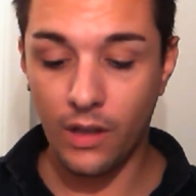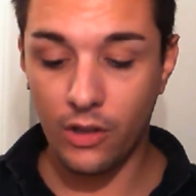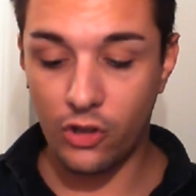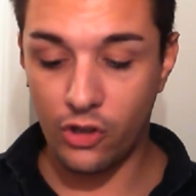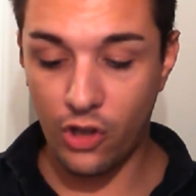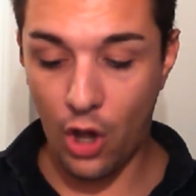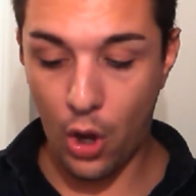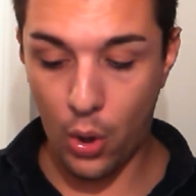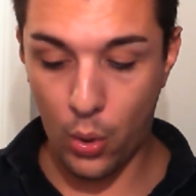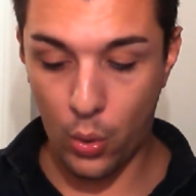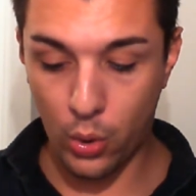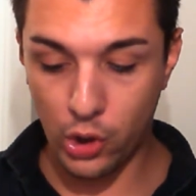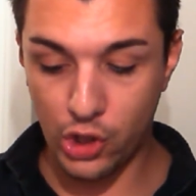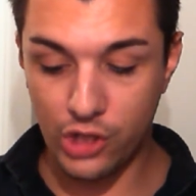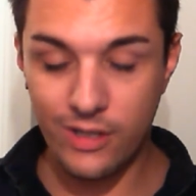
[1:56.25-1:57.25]

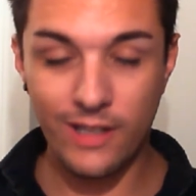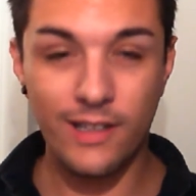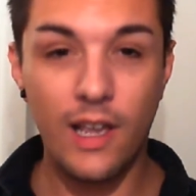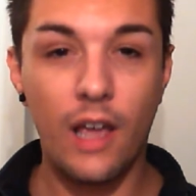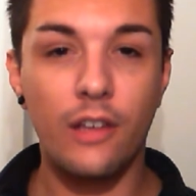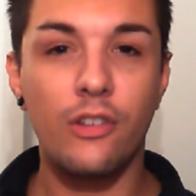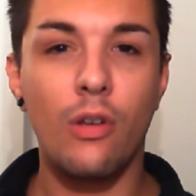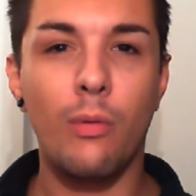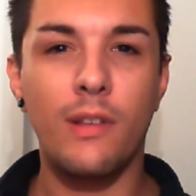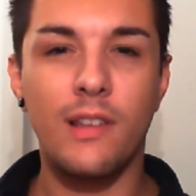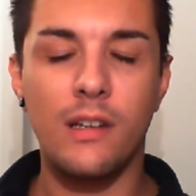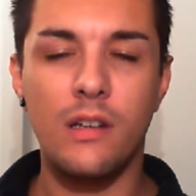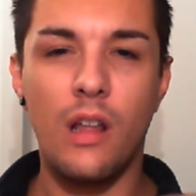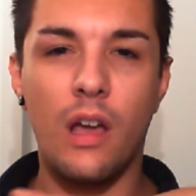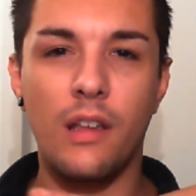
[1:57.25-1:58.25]
So just get it so it's
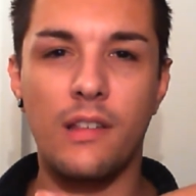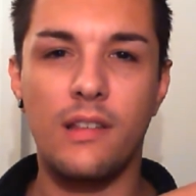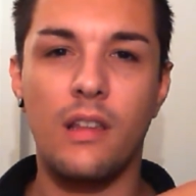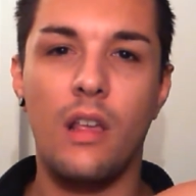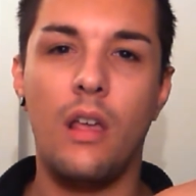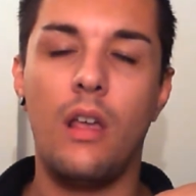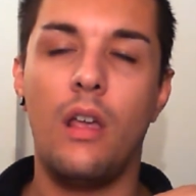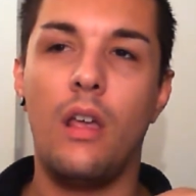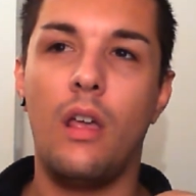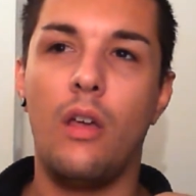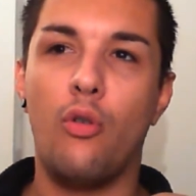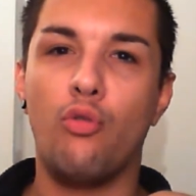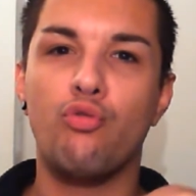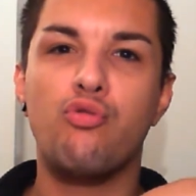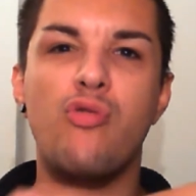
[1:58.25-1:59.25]
a nice
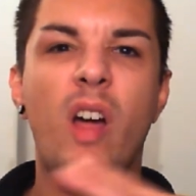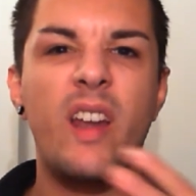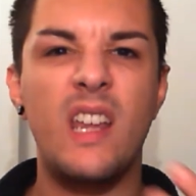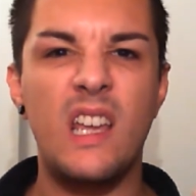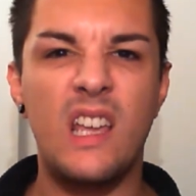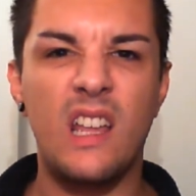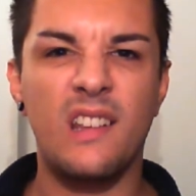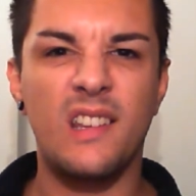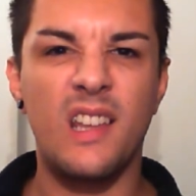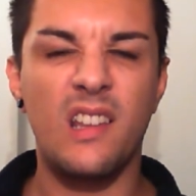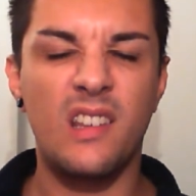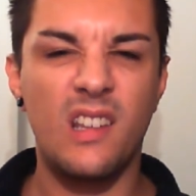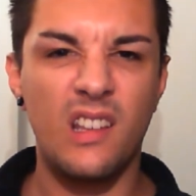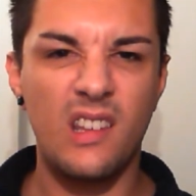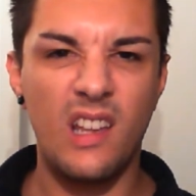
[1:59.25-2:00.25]
runny
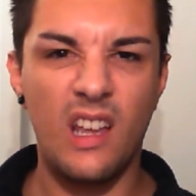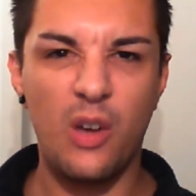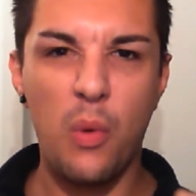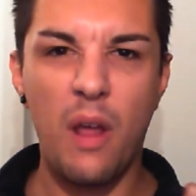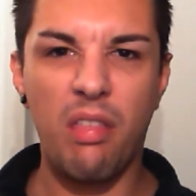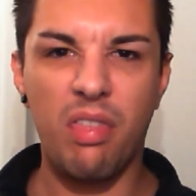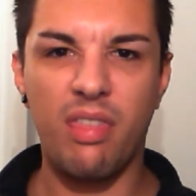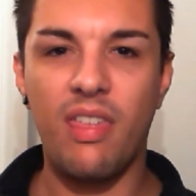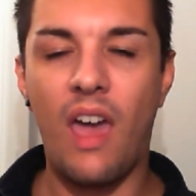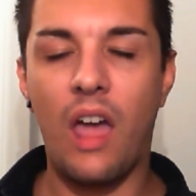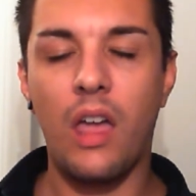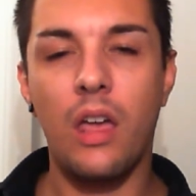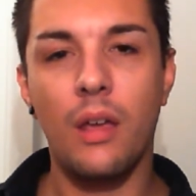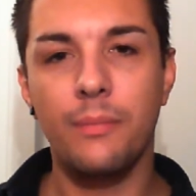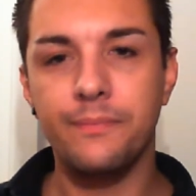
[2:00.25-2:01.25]
consistency, quite
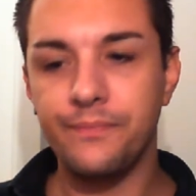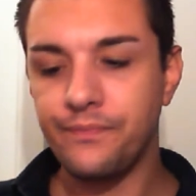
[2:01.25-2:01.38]
thick,